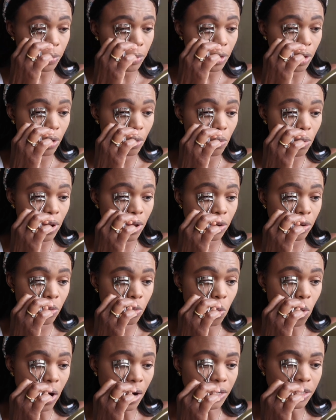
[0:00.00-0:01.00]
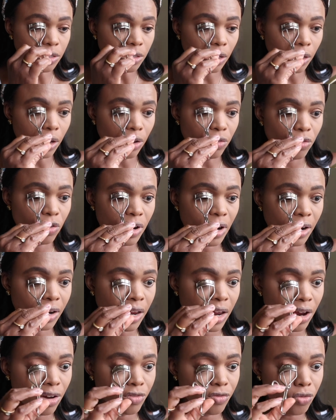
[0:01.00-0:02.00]
and what you're watching. If you're not
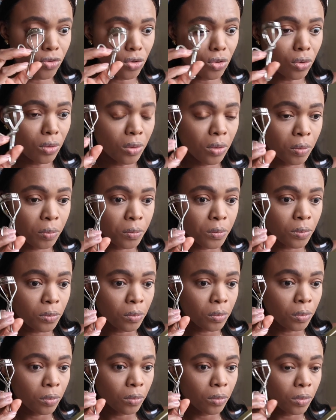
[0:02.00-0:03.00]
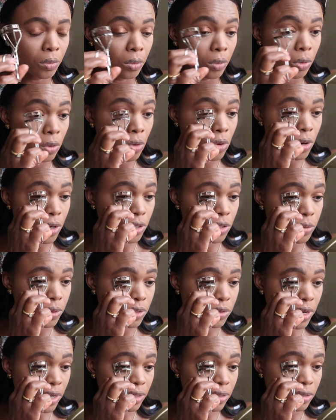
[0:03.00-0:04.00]
careful, you're going to
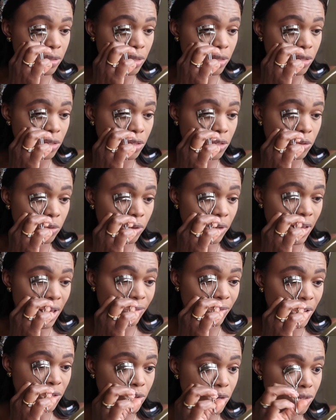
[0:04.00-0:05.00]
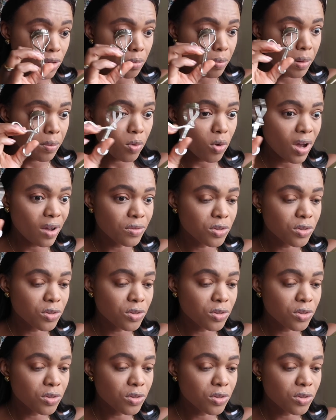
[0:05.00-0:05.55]
attract these things into your life. That's why some people have